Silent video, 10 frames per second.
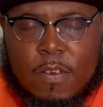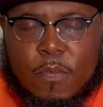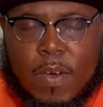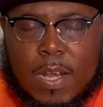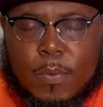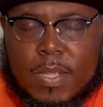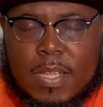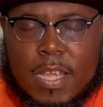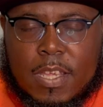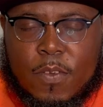Father, we
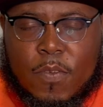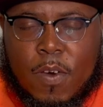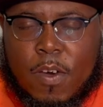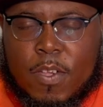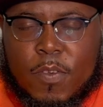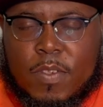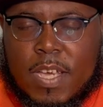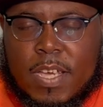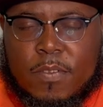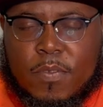thank you for all you've
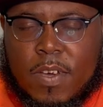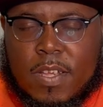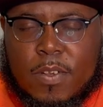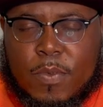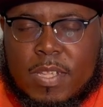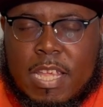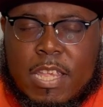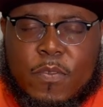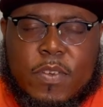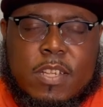done. Father, we thank
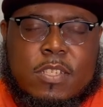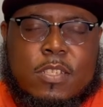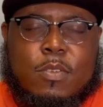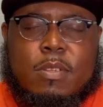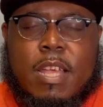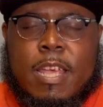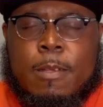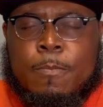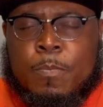you for this new day